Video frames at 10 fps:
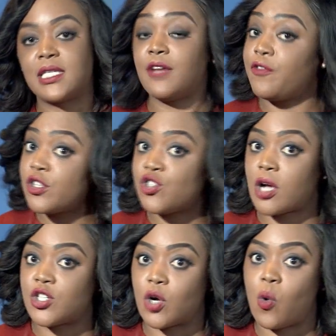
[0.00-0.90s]

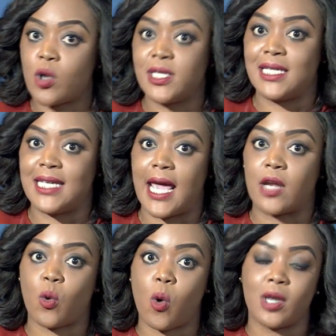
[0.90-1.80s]
infrastructure quantity
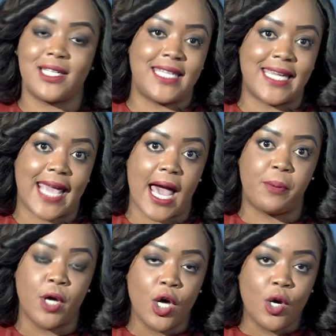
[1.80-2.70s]
and quality gap